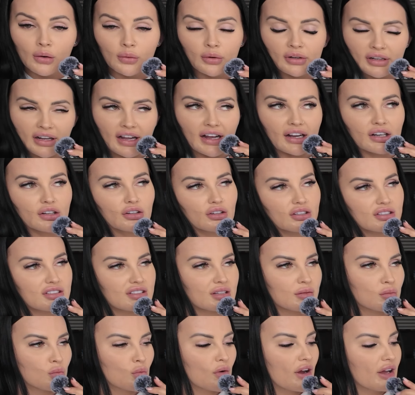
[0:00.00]
went out, got
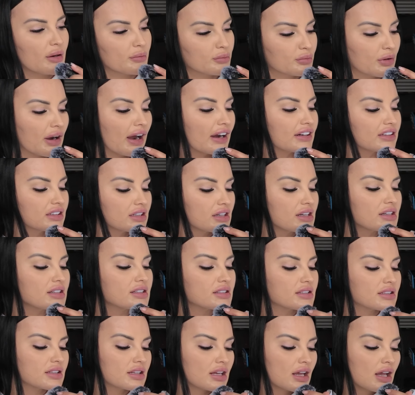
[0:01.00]
some wet
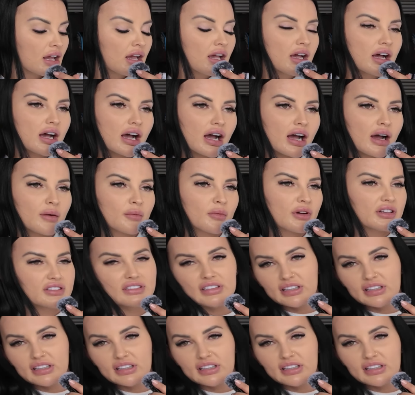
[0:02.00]
practice. I